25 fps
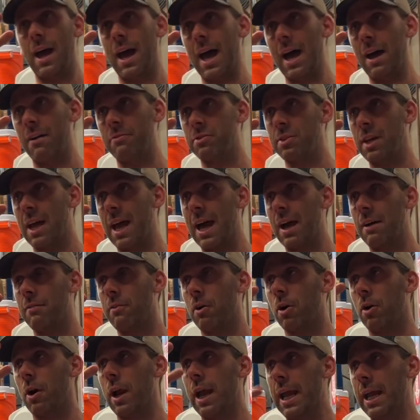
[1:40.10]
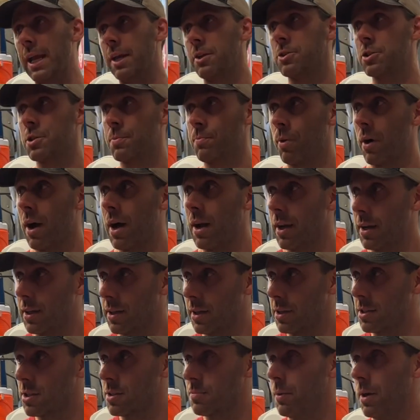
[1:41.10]
have to have our aged product
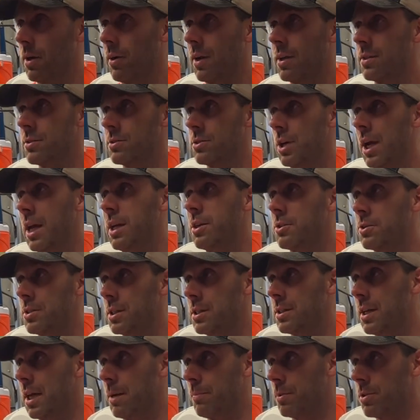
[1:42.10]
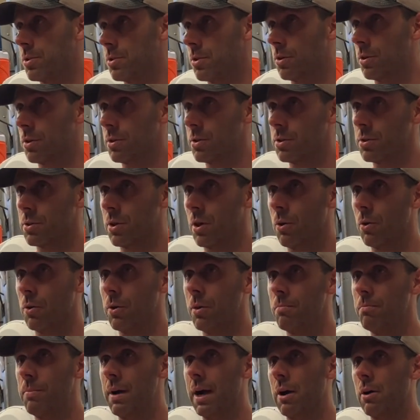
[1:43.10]
experience changes in temperature. So the
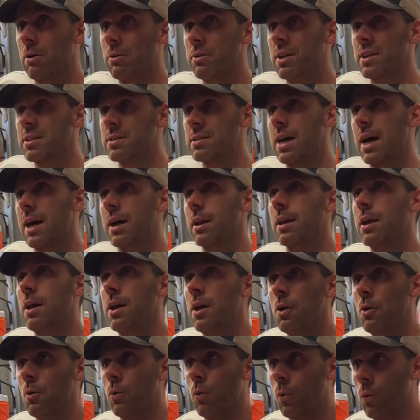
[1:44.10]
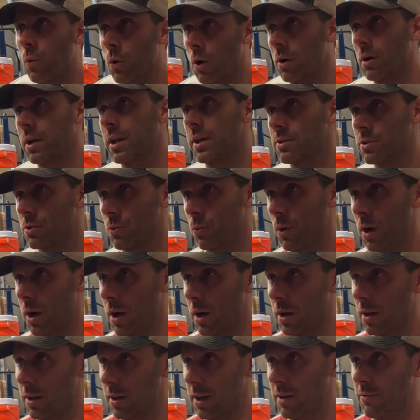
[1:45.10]
barrel does not work as
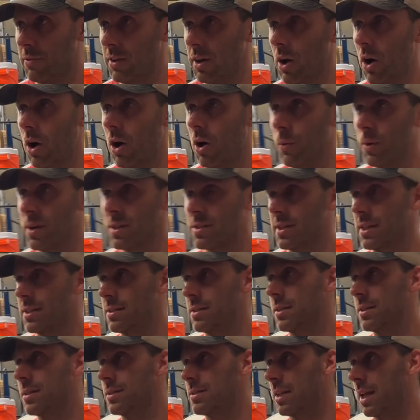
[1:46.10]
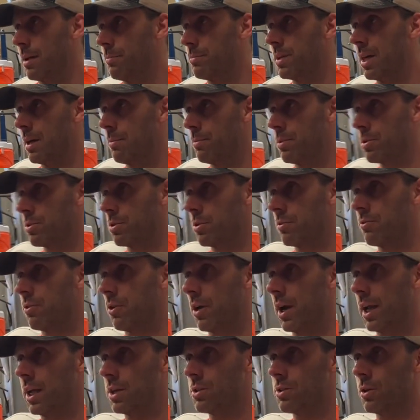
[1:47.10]
well if it always sits at the same temperature for
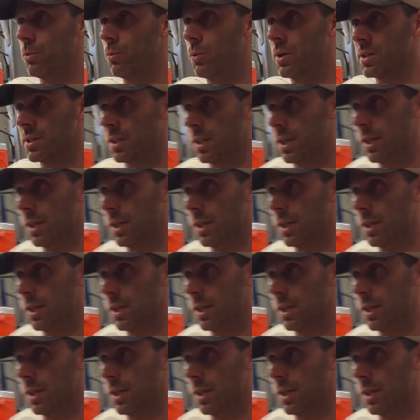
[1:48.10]
aging whiskey.